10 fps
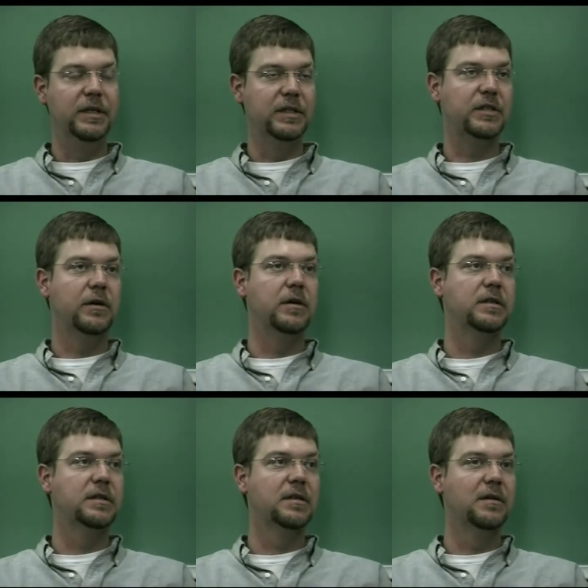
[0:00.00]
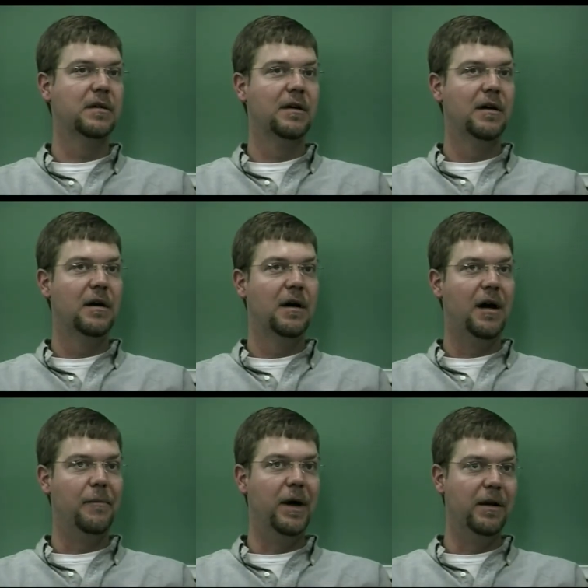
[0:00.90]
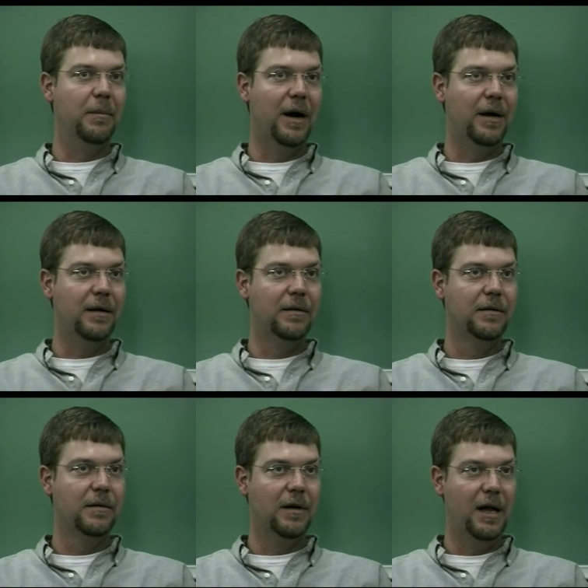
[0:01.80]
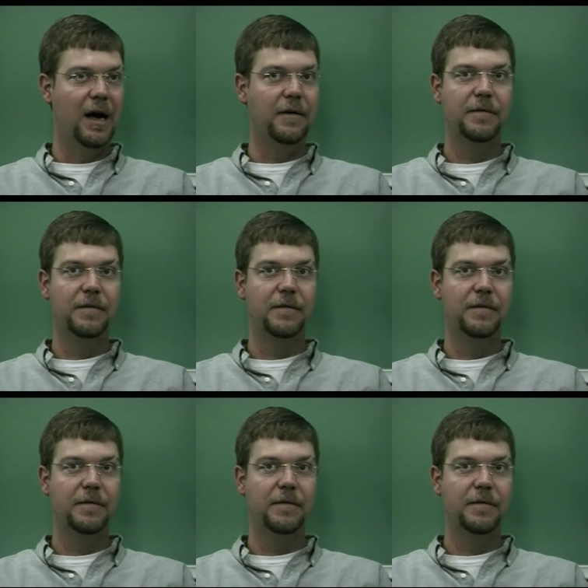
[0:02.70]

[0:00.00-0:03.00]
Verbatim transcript: discharged, I've made it my life